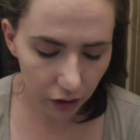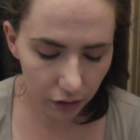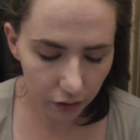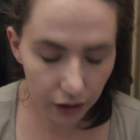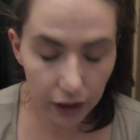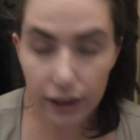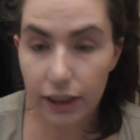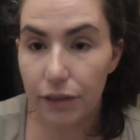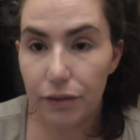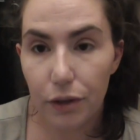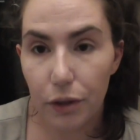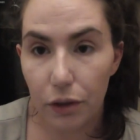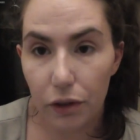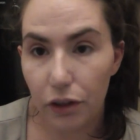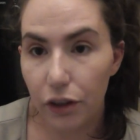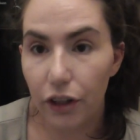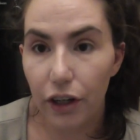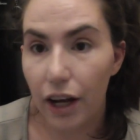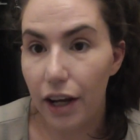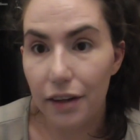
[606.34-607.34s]
Let's see if you can
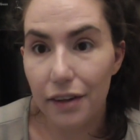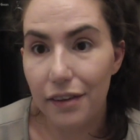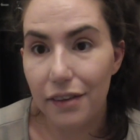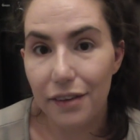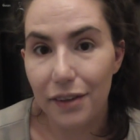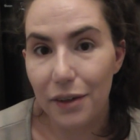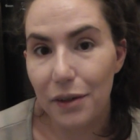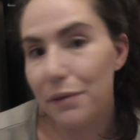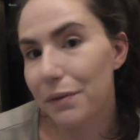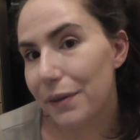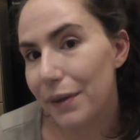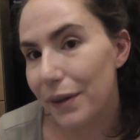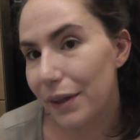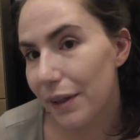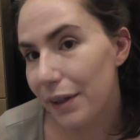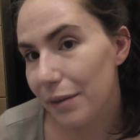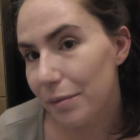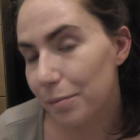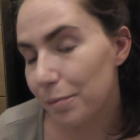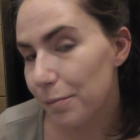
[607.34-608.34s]
hear anything over
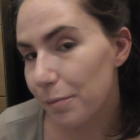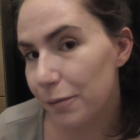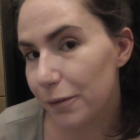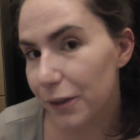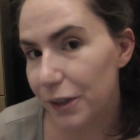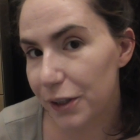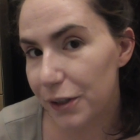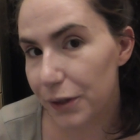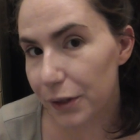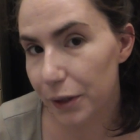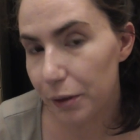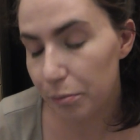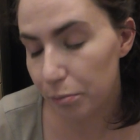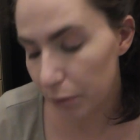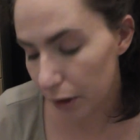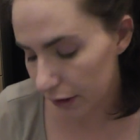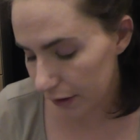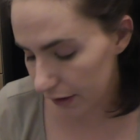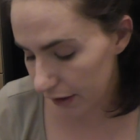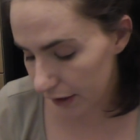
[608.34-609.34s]
the freezer
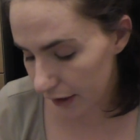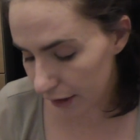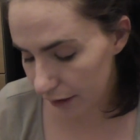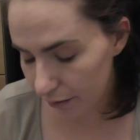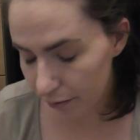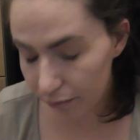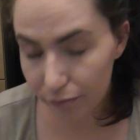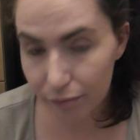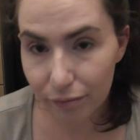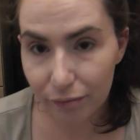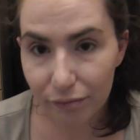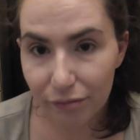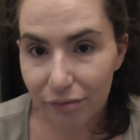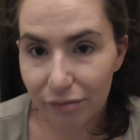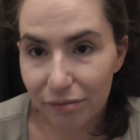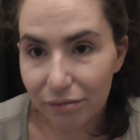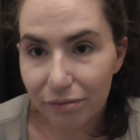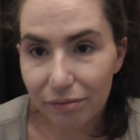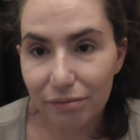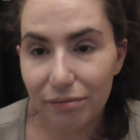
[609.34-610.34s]
buzzing,
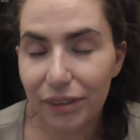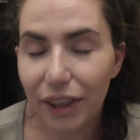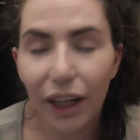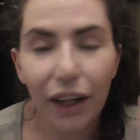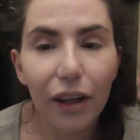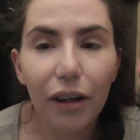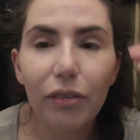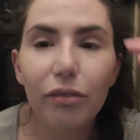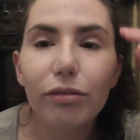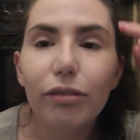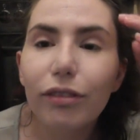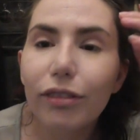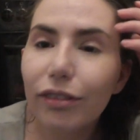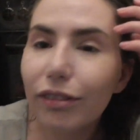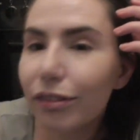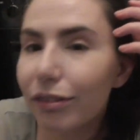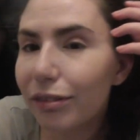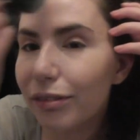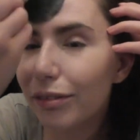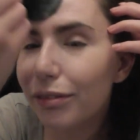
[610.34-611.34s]
you know.
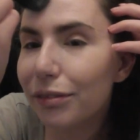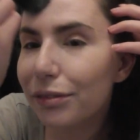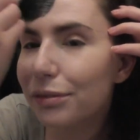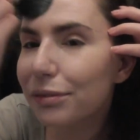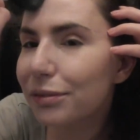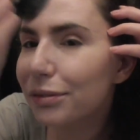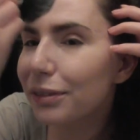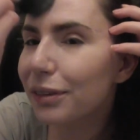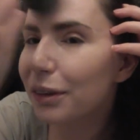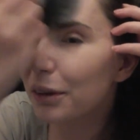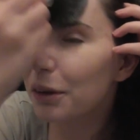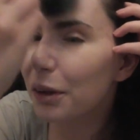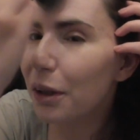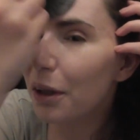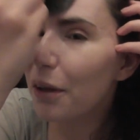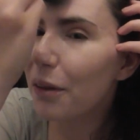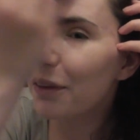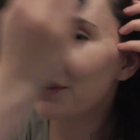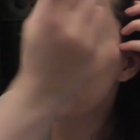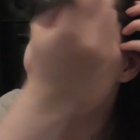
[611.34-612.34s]

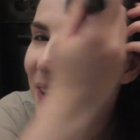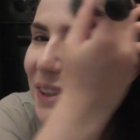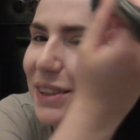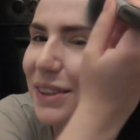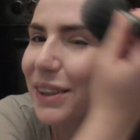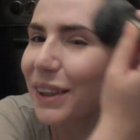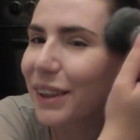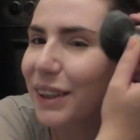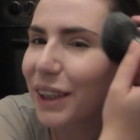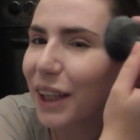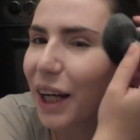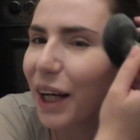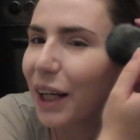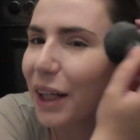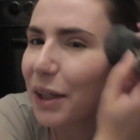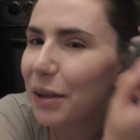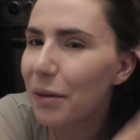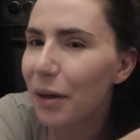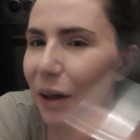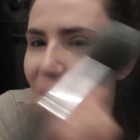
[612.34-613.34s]
This is such a high
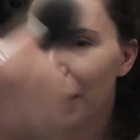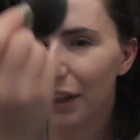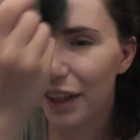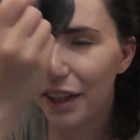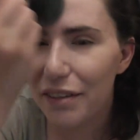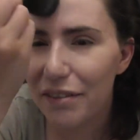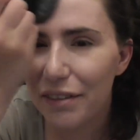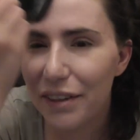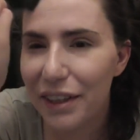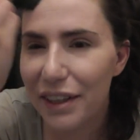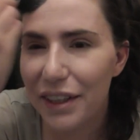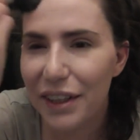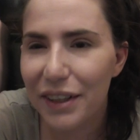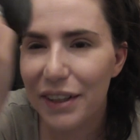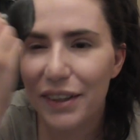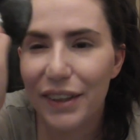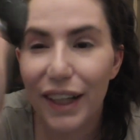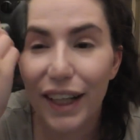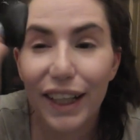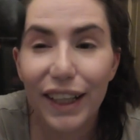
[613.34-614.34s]
quality
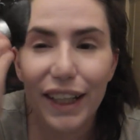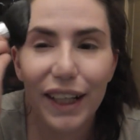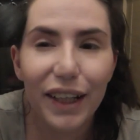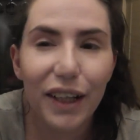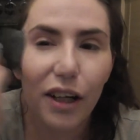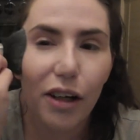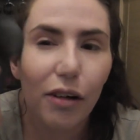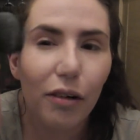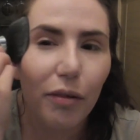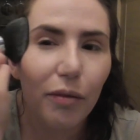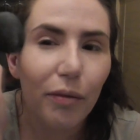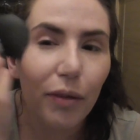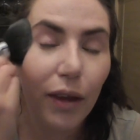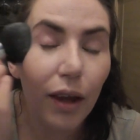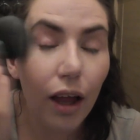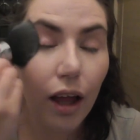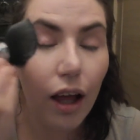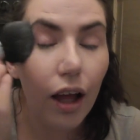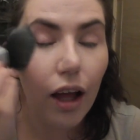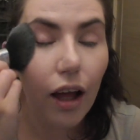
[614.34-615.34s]
video right now.
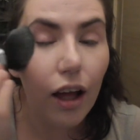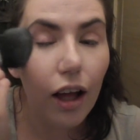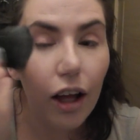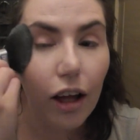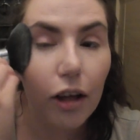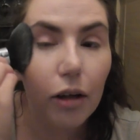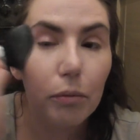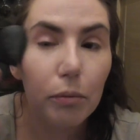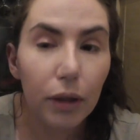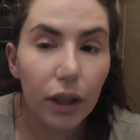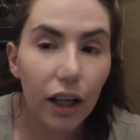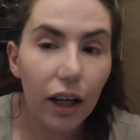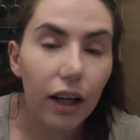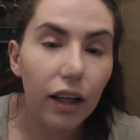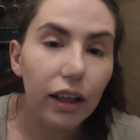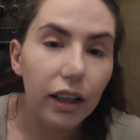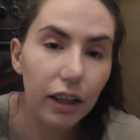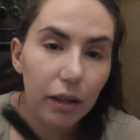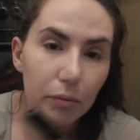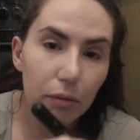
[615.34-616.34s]
But yeah,
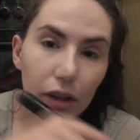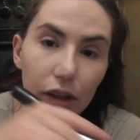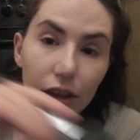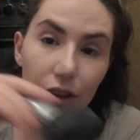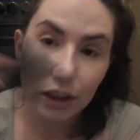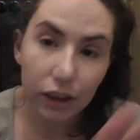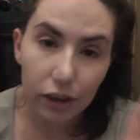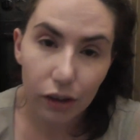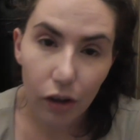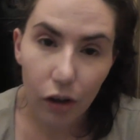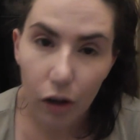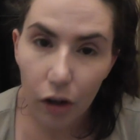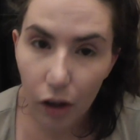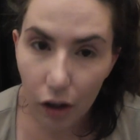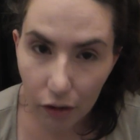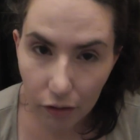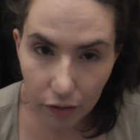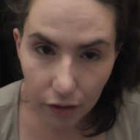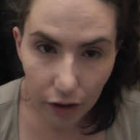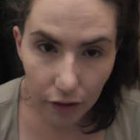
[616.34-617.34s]
in amongst all
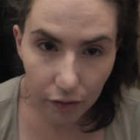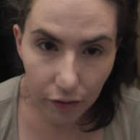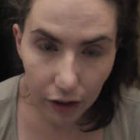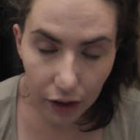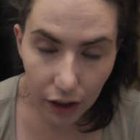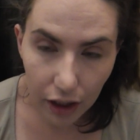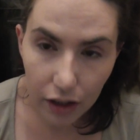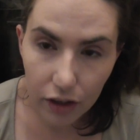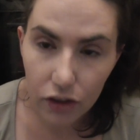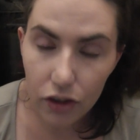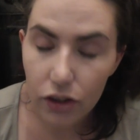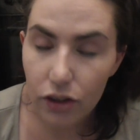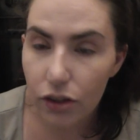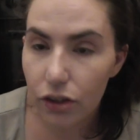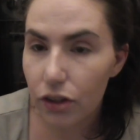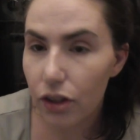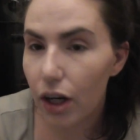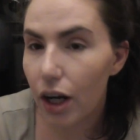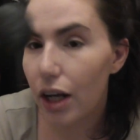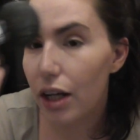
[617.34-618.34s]
of that financial
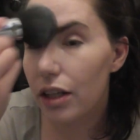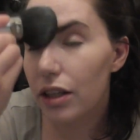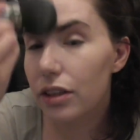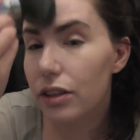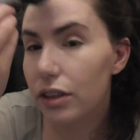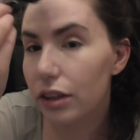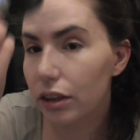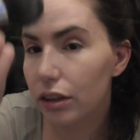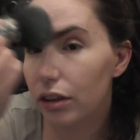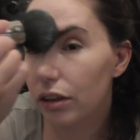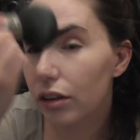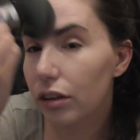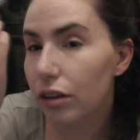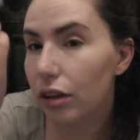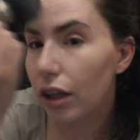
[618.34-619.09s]
stress and